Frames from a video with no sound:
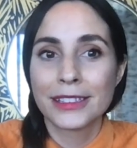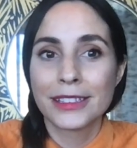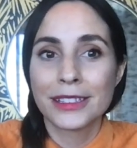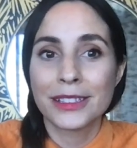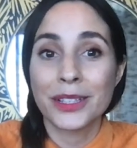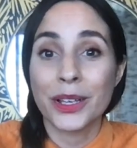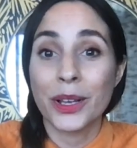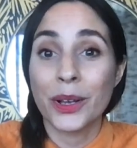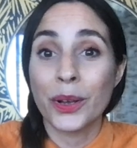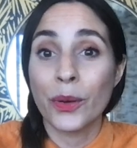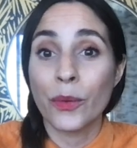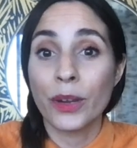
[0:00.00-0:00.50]

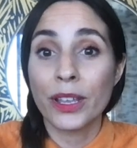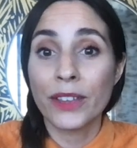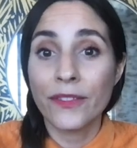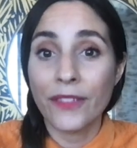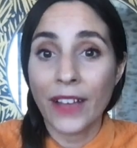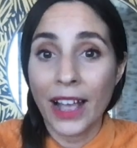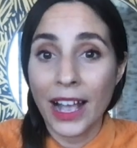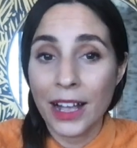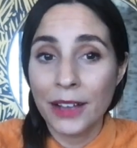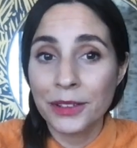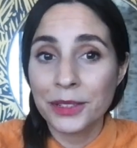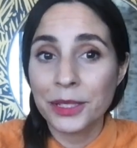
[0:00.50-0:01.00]
So we
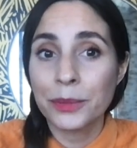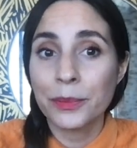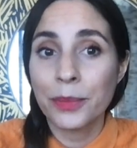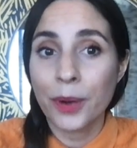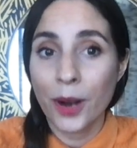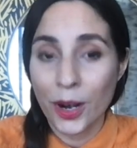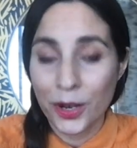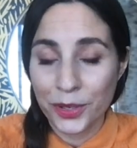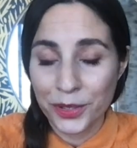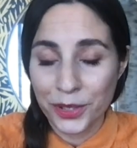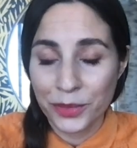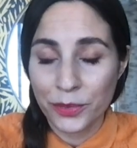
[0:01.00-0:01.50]
found and
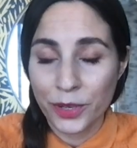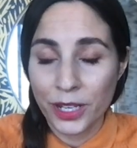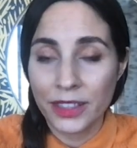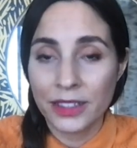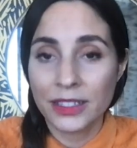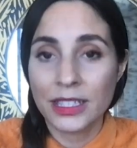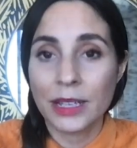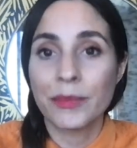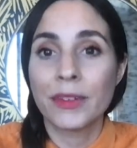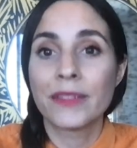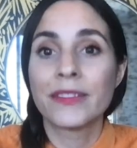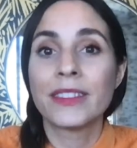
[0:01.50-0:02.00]
partnered with
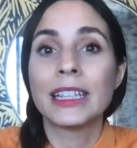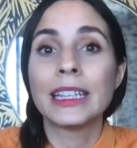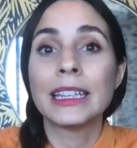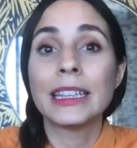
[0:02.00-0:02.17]
some of the